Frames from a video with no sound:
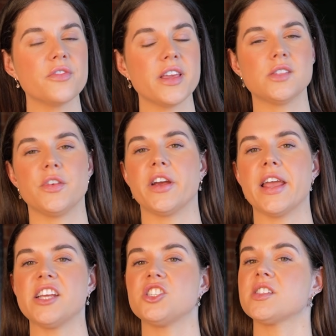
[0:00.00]
of these
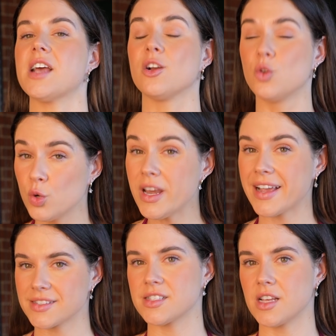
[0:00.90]
variations are good
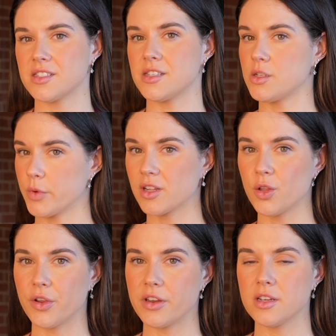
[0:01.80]
exercises to
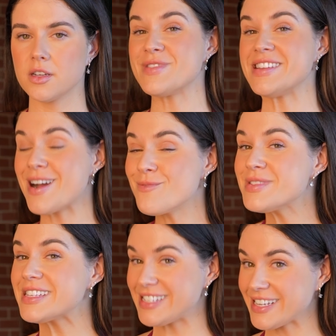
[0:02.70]
include, but
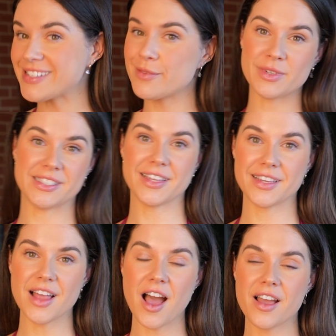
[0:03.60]
number 6 in
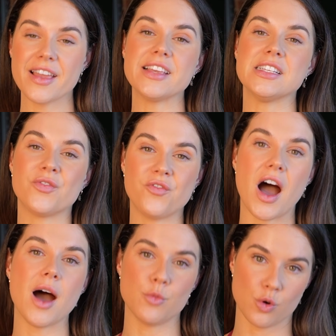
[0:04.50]
particular is
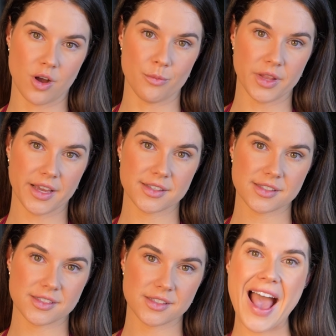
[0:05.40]
far more
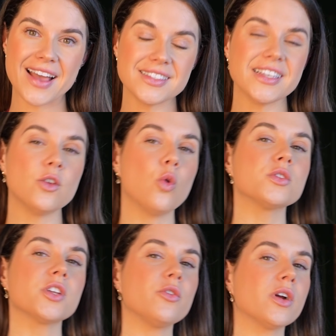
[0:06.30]
complex. And it
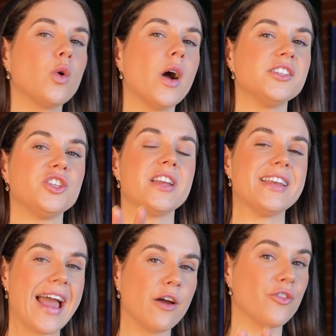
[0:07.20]
also requires you to
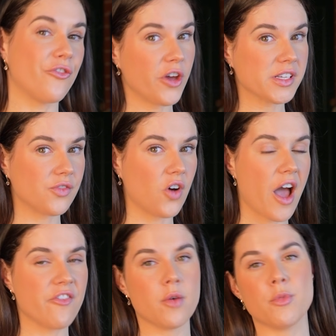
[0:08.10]
nail the first
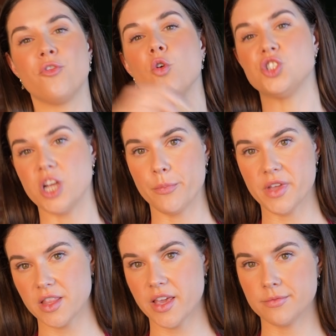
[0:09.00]
5 before
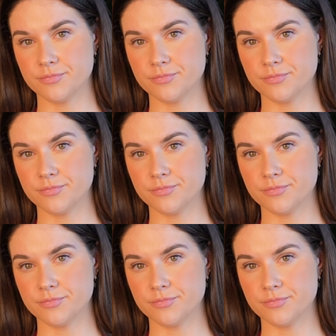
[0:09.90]
jumping there.